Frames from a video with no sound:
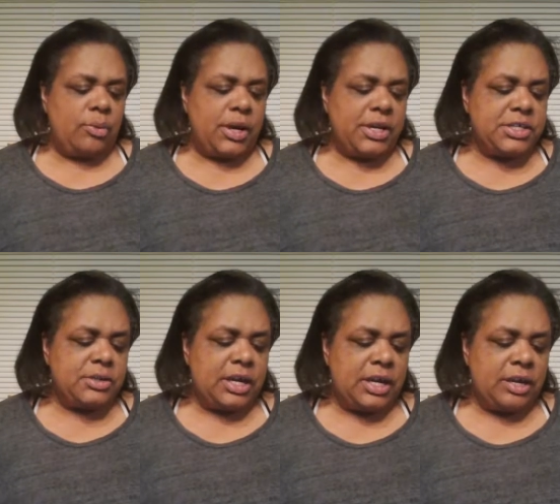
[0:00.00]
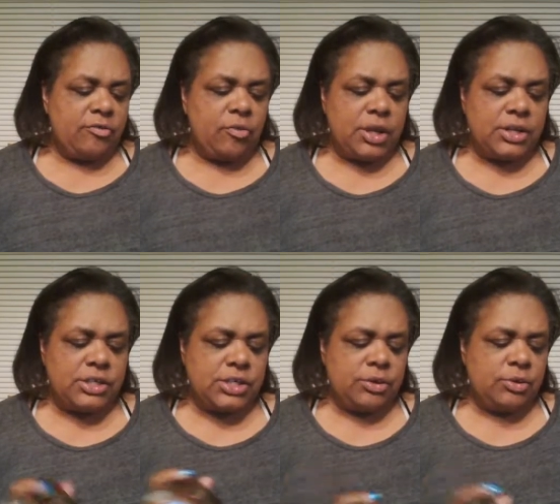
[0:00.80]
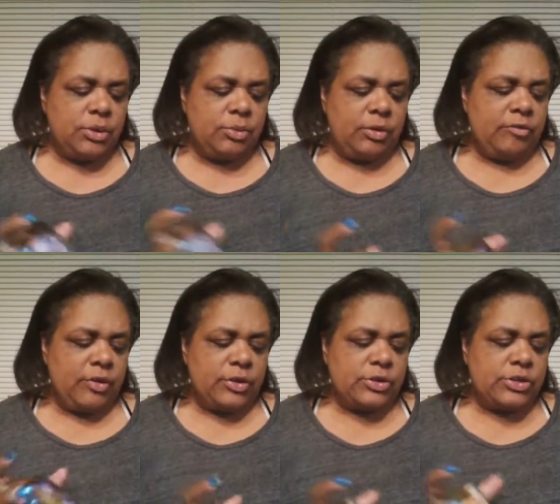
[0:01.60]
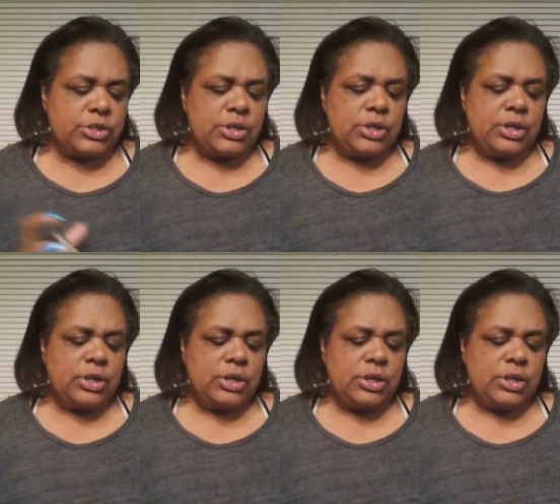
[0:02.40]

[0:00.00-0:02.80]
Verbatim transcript: Why is the Nine of Wands here in the reverse?